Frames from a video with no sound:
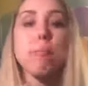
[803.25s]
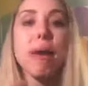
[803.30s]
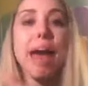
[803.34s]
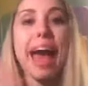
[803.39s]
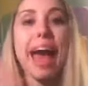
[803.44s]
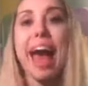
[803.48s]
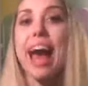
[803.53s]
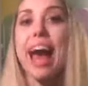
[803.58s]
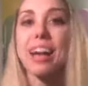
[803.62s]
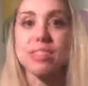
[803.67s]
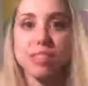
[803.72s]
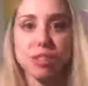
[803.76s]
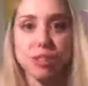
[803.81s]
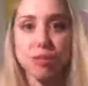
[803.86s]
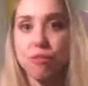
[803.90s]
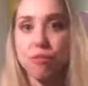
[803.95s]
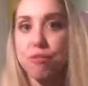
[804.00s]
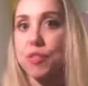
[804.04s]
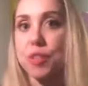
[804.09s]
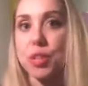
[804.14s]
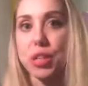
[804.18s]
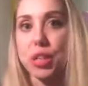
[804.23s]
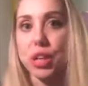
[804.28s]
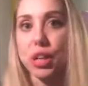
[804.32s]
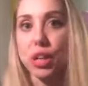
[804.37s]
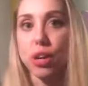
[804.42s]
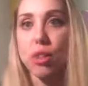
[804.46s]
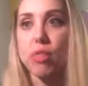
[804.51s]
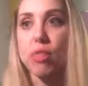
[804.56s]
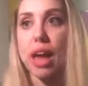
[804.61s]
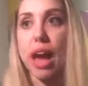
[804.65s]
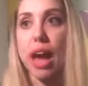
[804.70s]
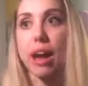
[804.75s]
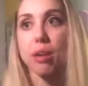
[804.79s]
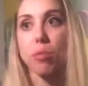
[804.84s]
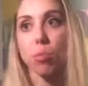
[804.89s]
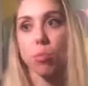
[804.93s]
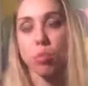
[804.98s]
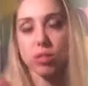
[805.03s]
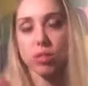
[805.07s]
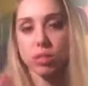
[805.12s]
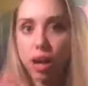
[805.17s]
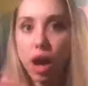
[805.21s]
past the fear that
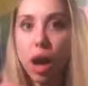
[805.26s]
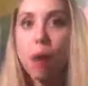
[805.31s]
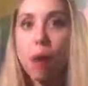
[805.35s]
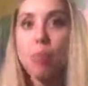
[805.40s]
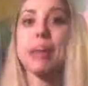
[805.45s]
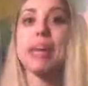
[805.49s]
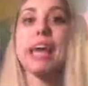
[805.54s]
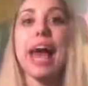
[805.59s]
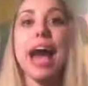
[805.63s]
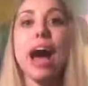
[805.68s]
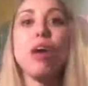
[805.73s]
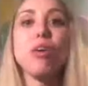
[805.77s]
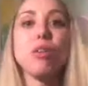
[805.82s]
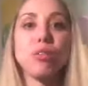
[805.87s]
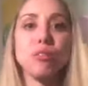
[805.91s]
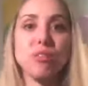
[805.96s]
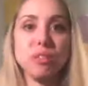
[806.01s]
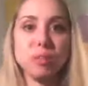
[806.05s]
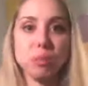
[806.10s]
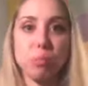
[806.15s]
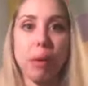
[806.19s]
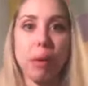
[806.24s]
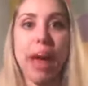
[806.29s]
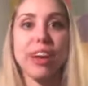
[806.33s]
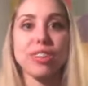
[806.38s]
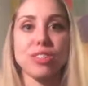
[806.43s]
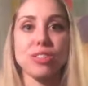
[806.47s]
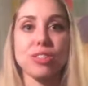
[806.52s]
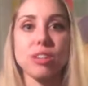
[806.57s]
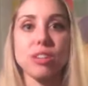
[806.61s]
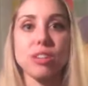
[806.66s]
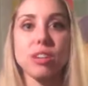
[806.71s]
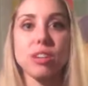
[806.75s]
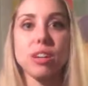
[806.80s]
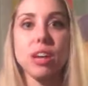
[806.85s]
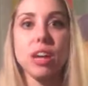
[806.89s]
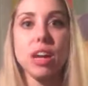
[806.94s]
was coming out of this pastor.